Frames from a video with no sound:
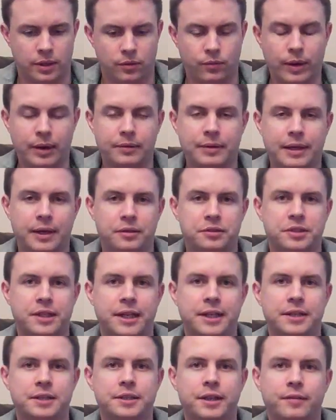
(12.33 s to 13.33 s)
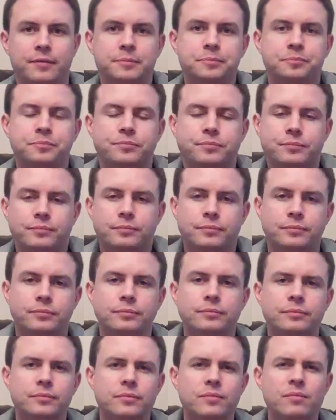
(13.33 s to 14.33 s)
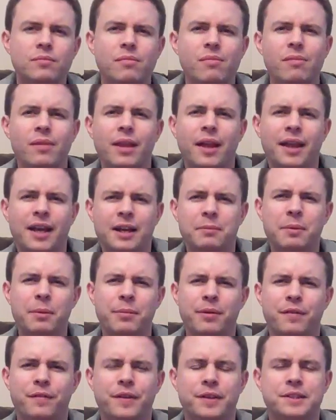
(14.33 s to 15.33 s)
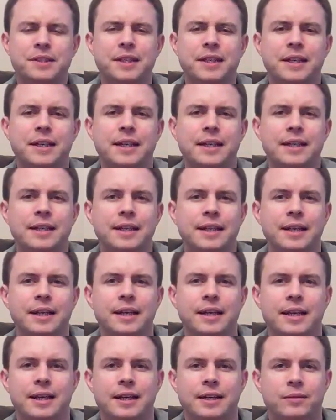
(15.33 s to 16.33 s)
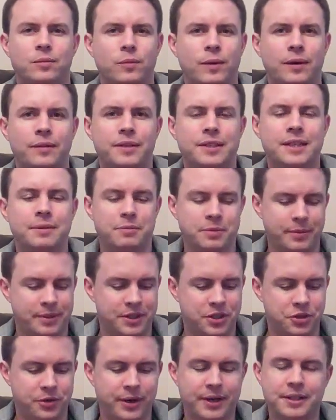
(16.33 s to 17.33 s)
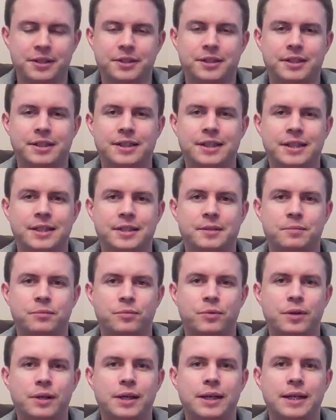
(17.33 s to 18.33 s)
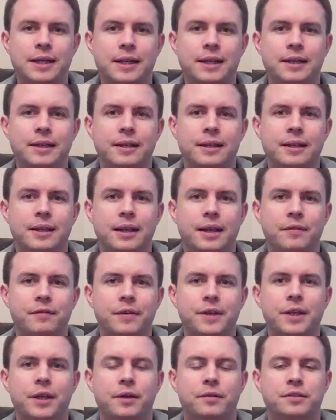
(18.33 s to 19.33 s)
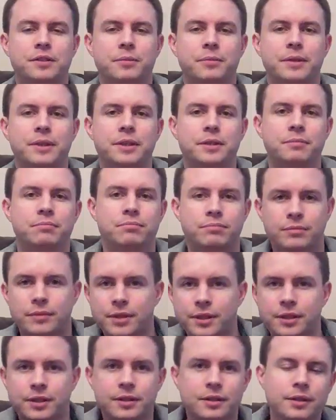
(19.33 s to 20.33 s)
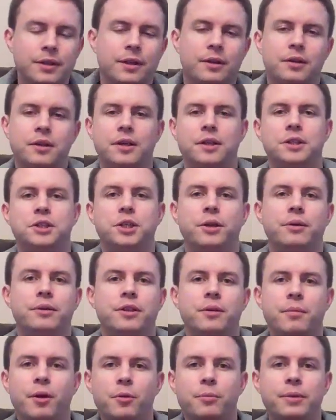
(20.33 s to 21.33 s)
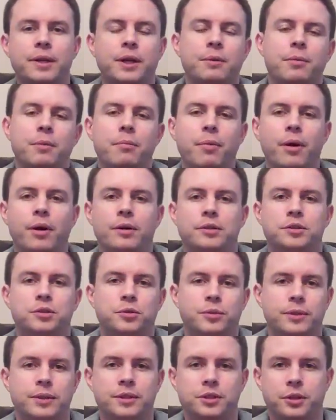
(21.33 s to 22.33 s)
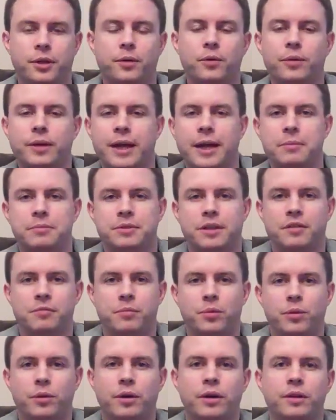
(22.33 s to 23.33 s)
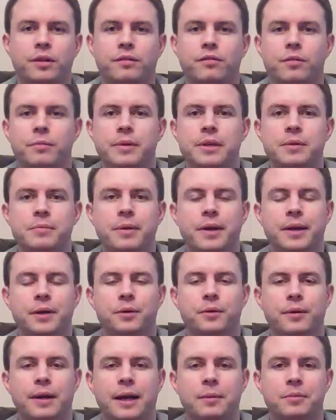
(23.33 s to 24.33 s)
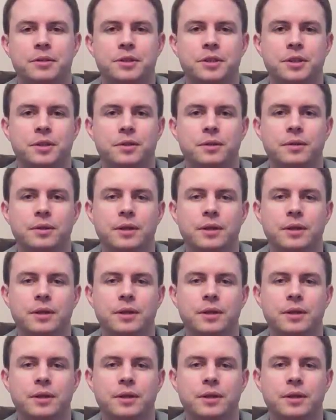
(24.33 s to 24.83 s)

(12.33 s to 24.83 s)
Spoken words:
Roundhouse 87. I can remember at first thinking, wow, this seems a bit strange. Is this really a video of somebody, kind of showing them opening up a parcel and showing what games they bought either from eBay or Amazon